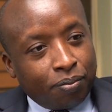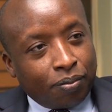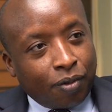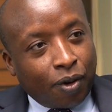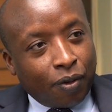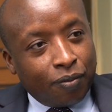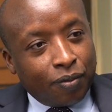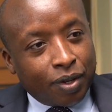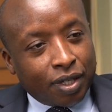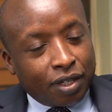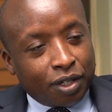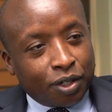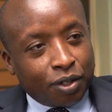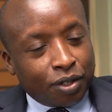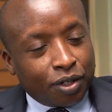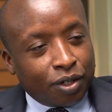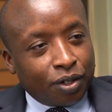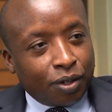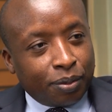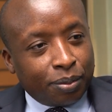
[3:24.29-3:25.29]
conversation
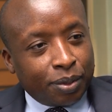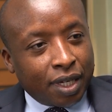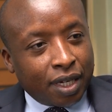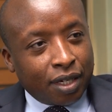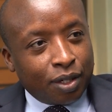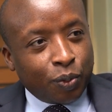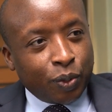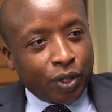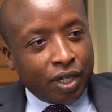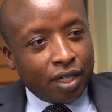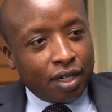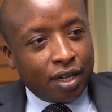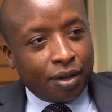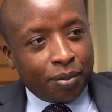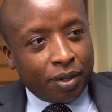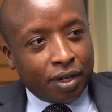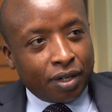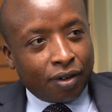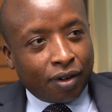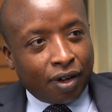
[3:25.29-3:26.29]
stops at, we need a
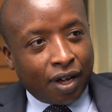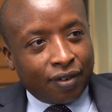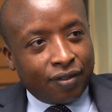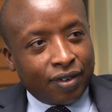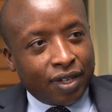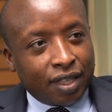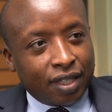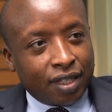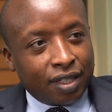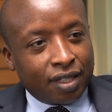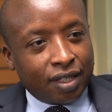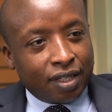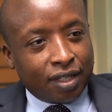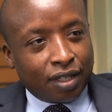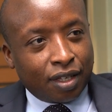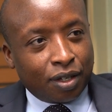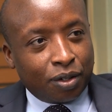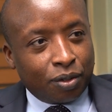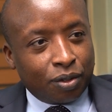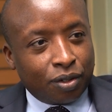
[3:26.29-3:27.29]
medical cover in this
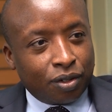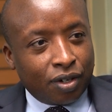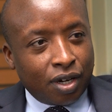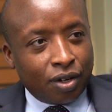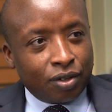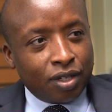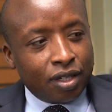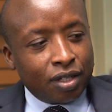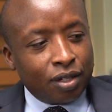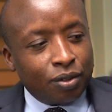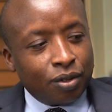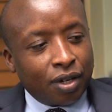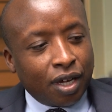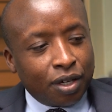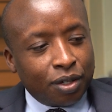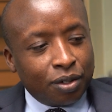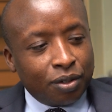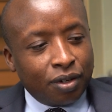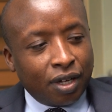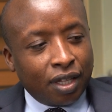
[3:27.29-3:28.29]
institution, I'll just look
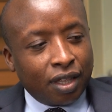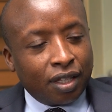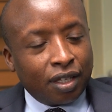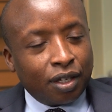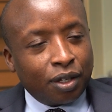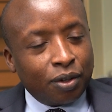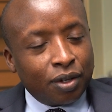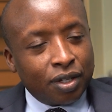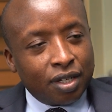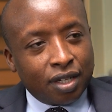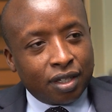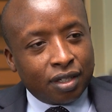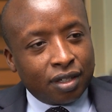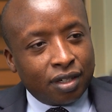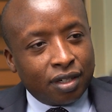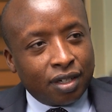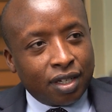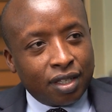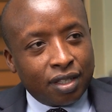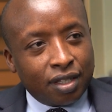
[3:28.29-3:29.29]
at you and think you're just
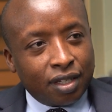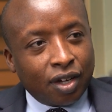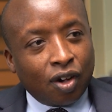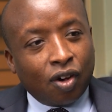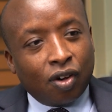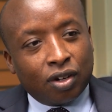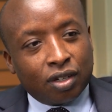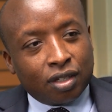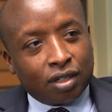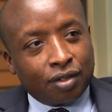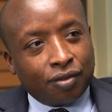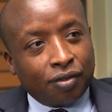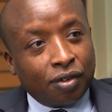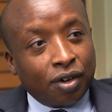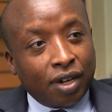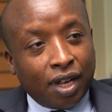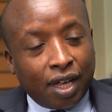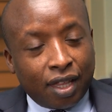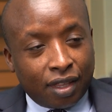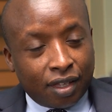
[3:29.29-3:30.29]
raising cost for
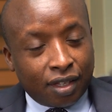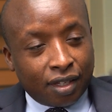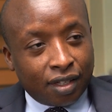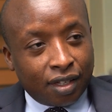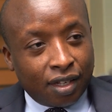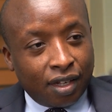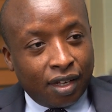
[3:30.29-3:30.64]
nothing.